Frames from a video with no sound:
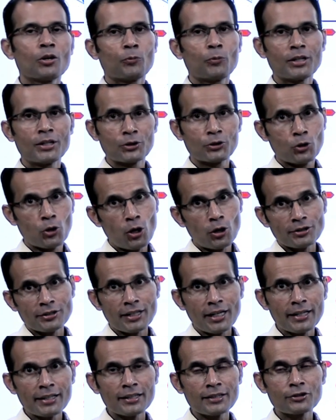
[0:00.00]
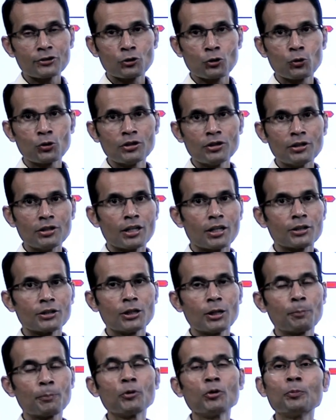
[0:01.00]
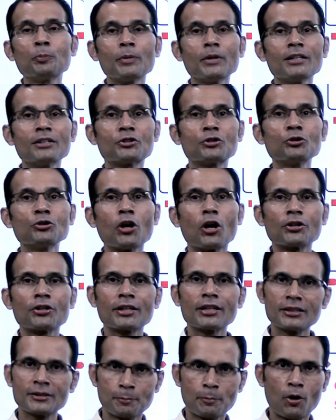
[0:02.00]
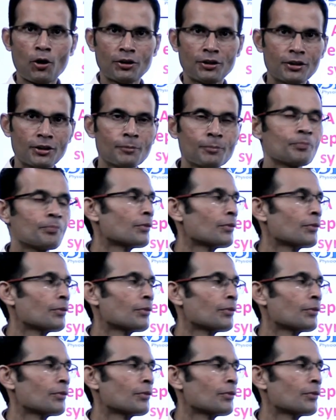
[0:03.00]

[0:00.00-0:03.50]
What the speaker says: When torchlight is thrown, the pupils do not respond,